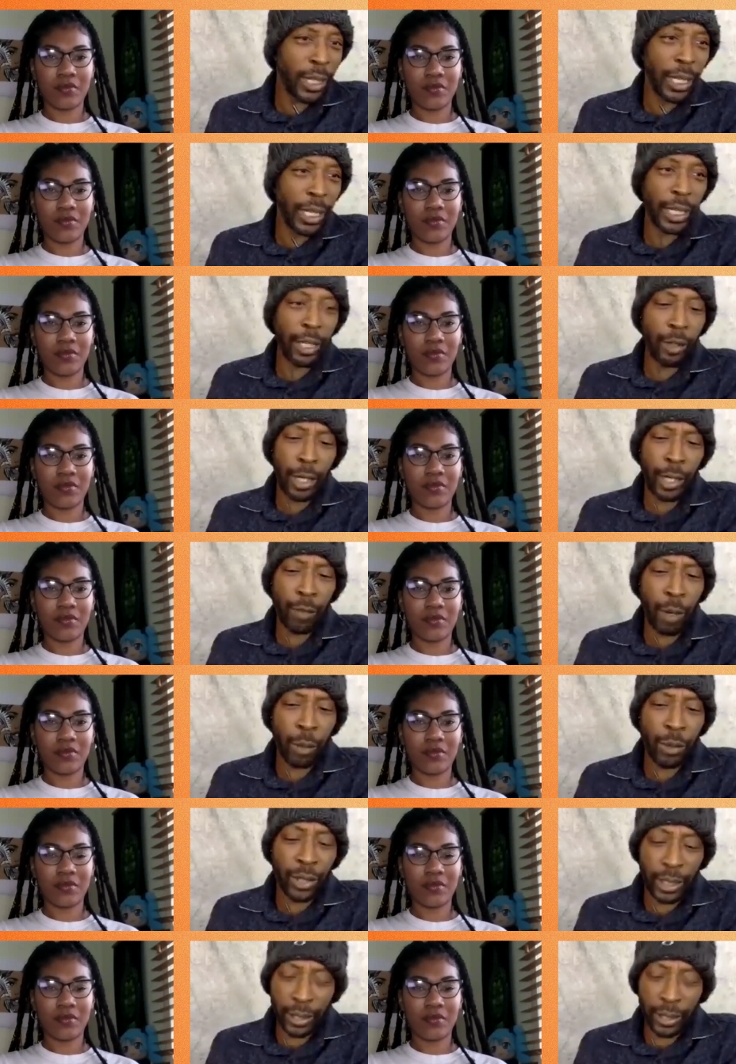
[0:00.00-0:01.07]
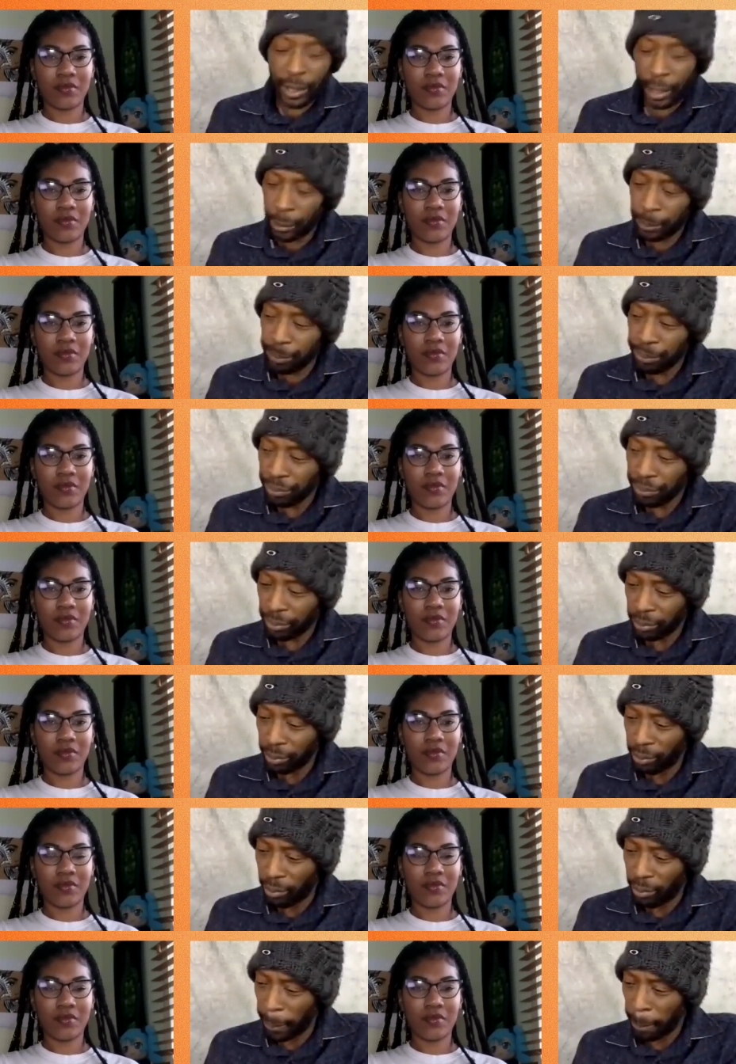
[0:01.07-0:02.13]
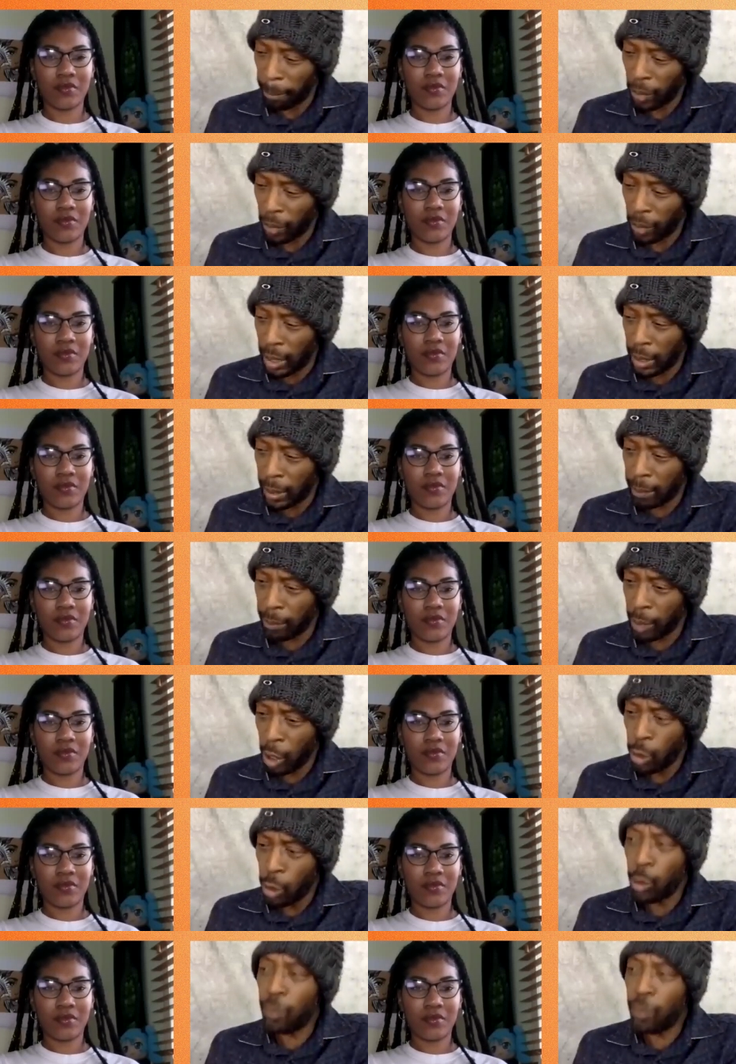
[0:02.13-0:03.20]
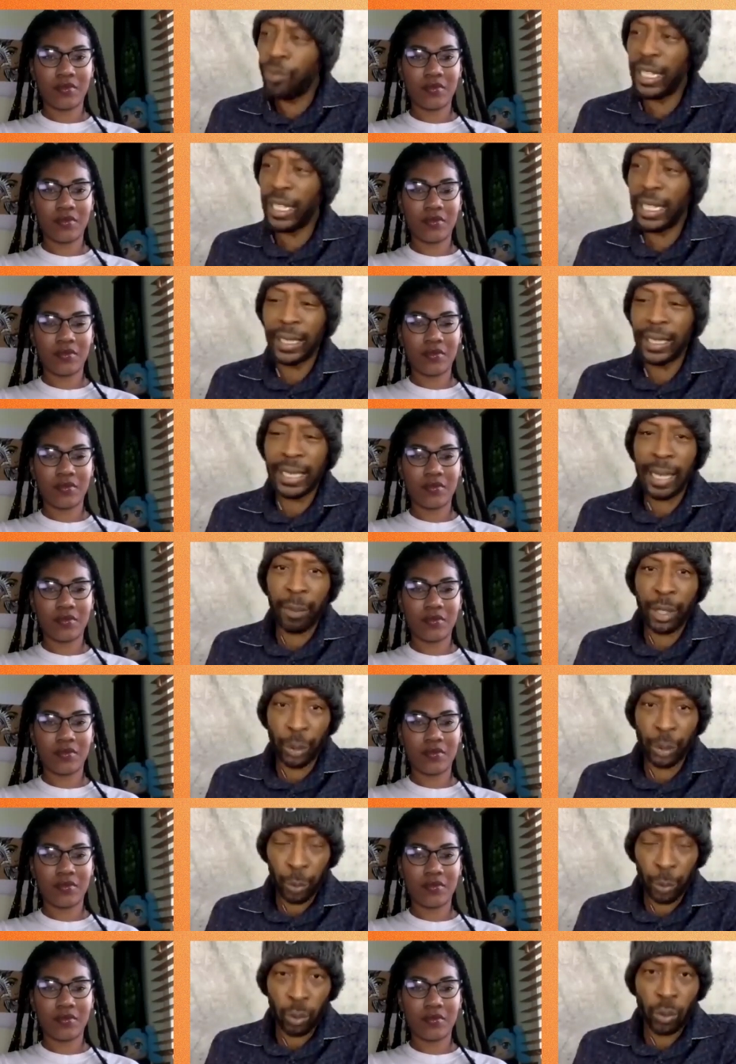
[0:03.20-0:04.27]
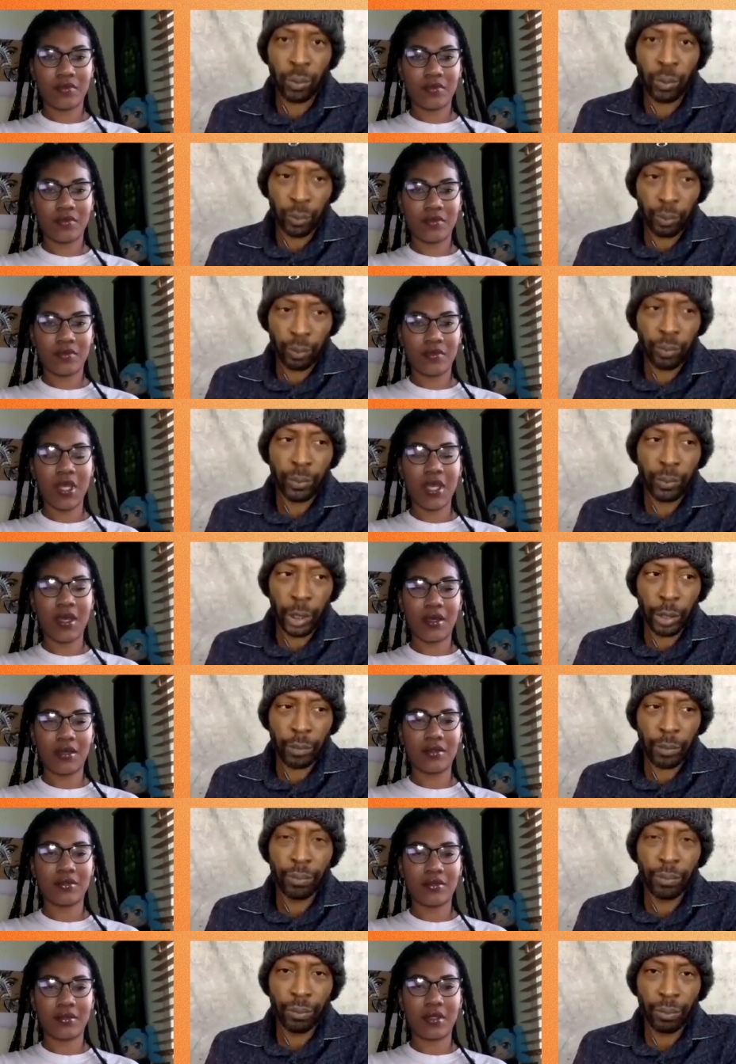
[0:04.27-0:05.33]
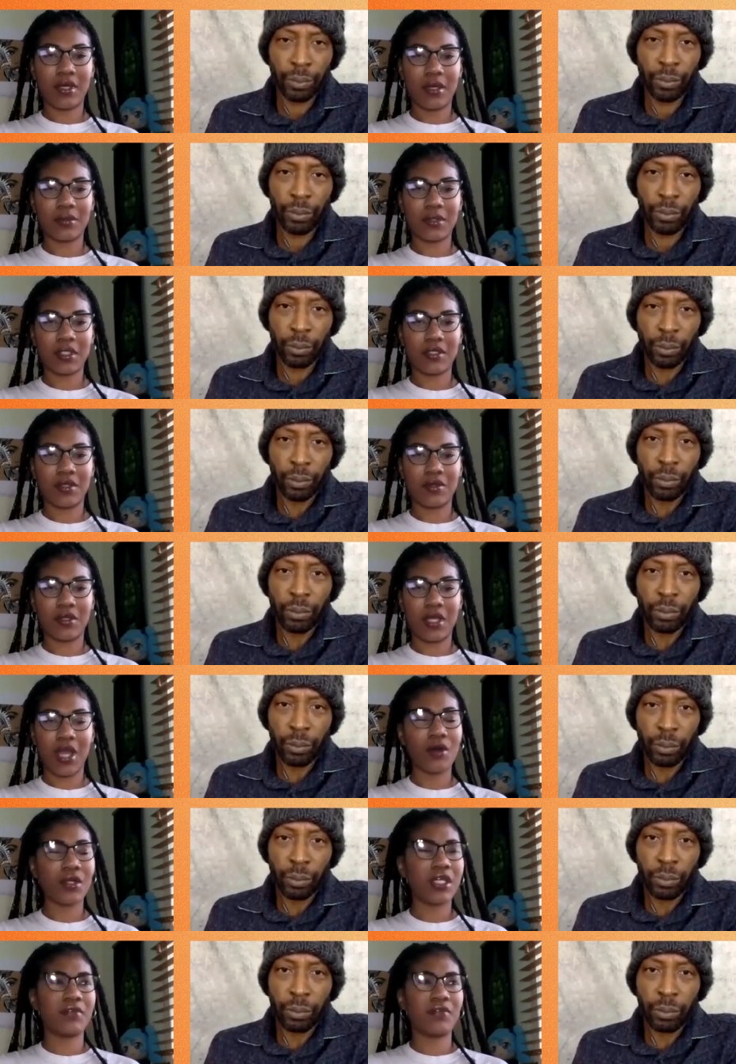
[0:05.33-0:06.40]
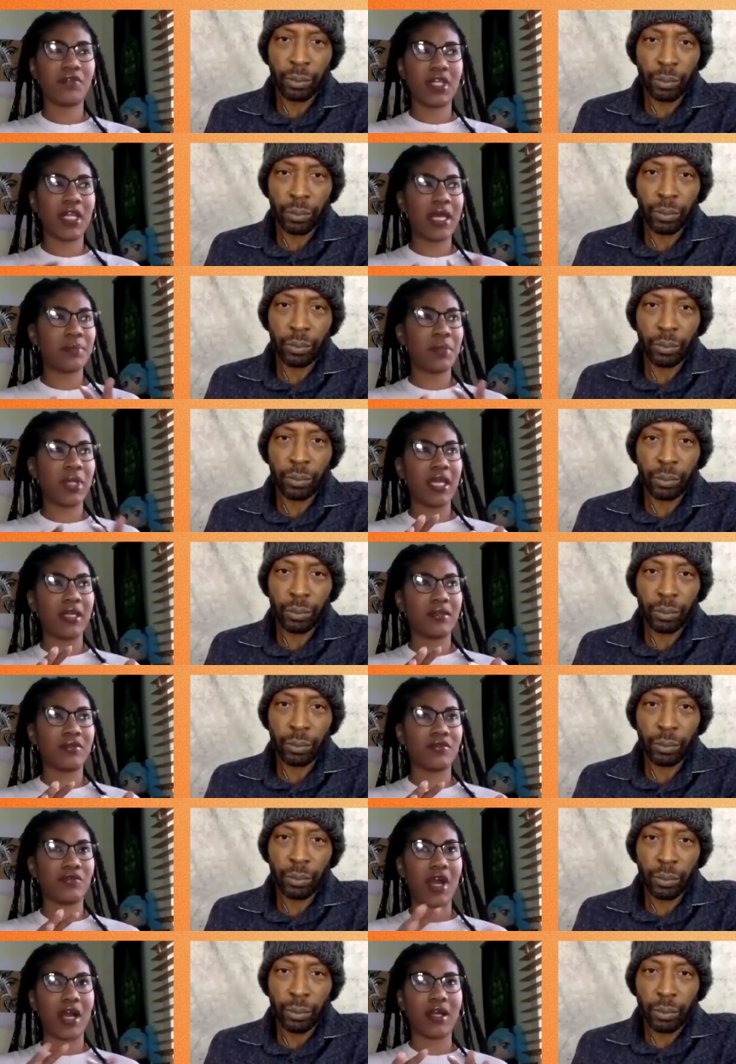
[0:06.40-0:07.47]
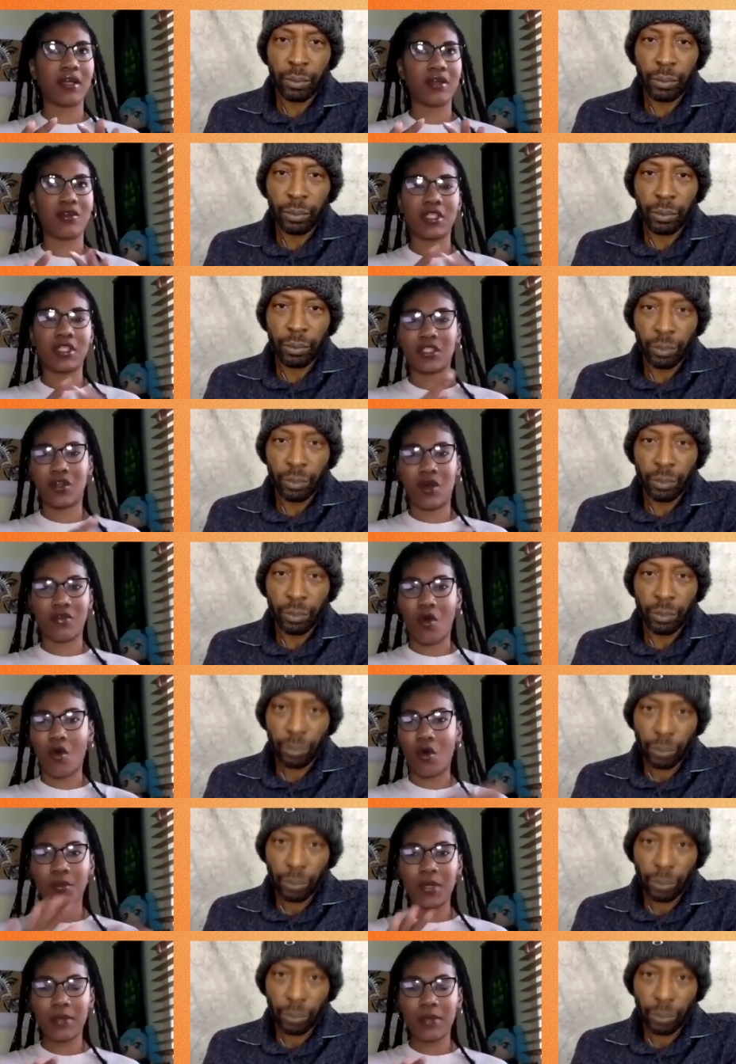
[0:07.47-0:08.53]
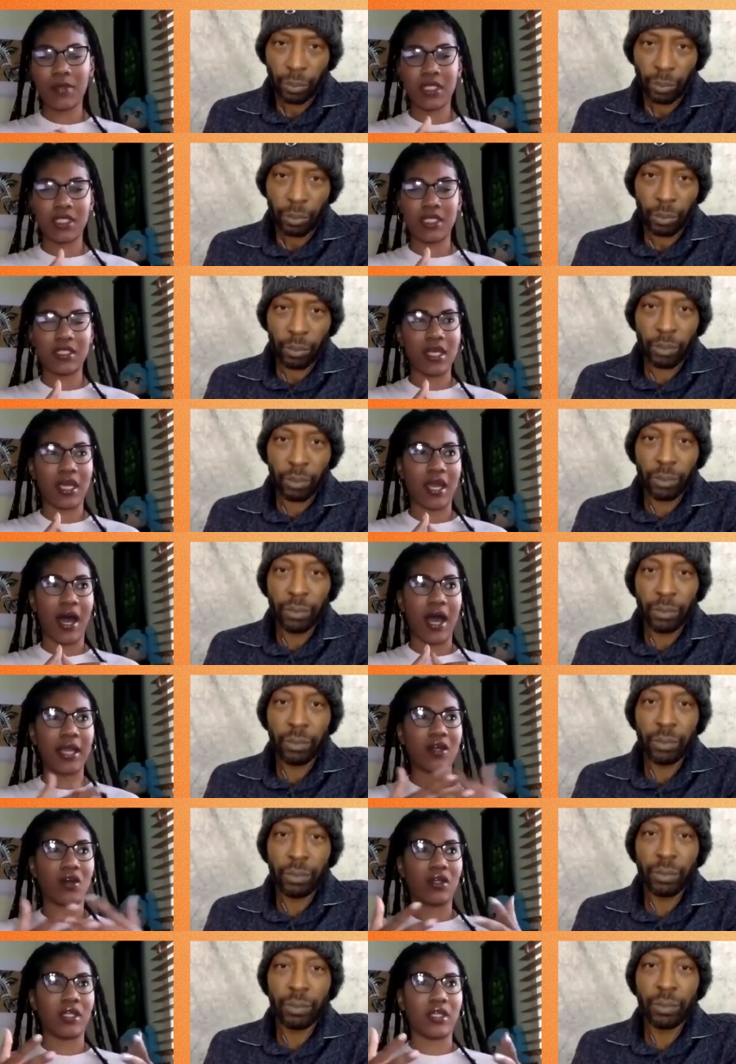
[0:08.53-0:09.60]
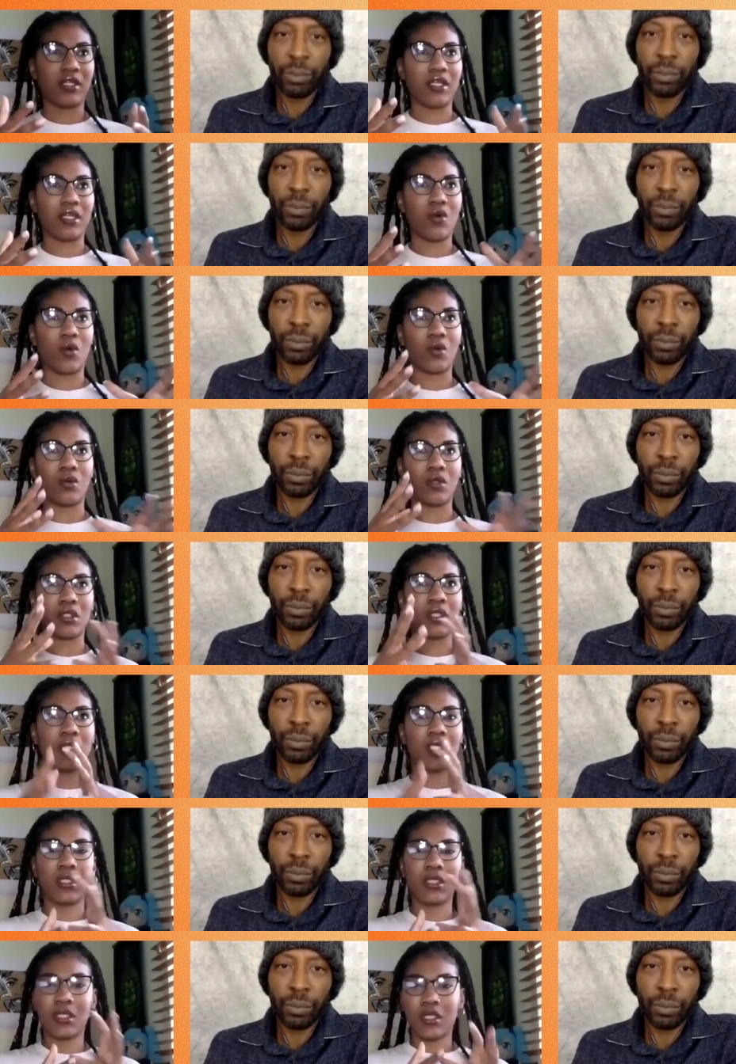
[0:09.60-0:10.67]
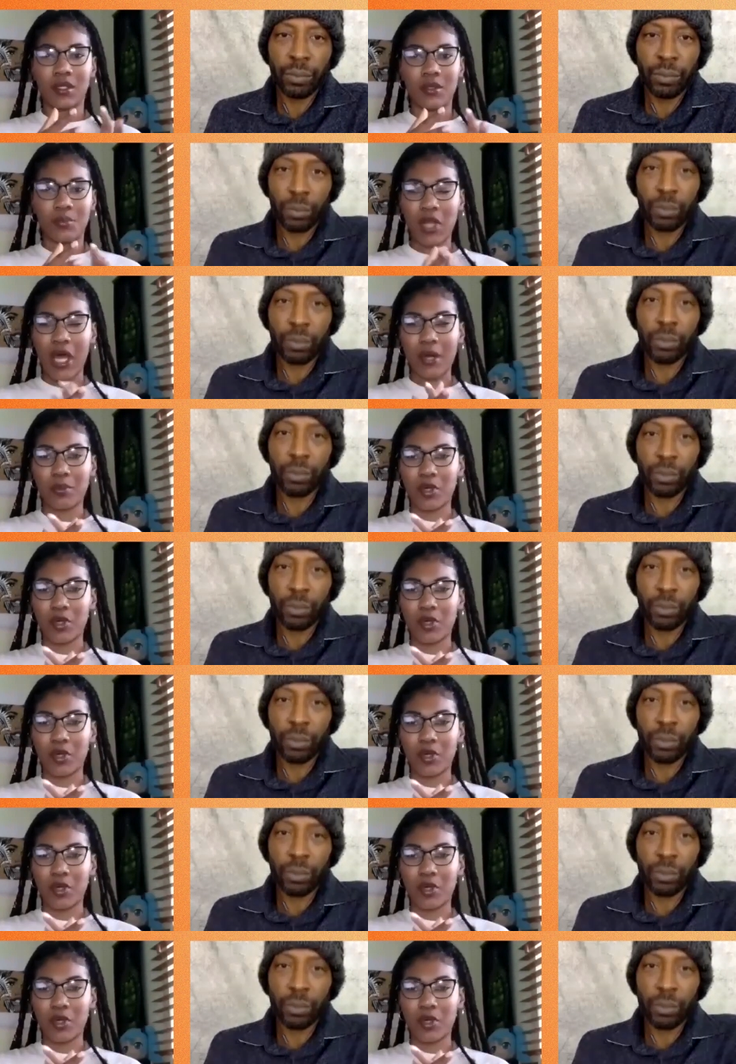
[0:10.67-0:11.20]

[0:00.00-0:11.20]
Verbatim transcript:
Speaker 1: He he wrote it, so um, you feel it that much more. Yeah, know?
Speaker 2: absolutely. How did it feel like playing Frank Crichlow of all people? Because he's like an icon in the whole Black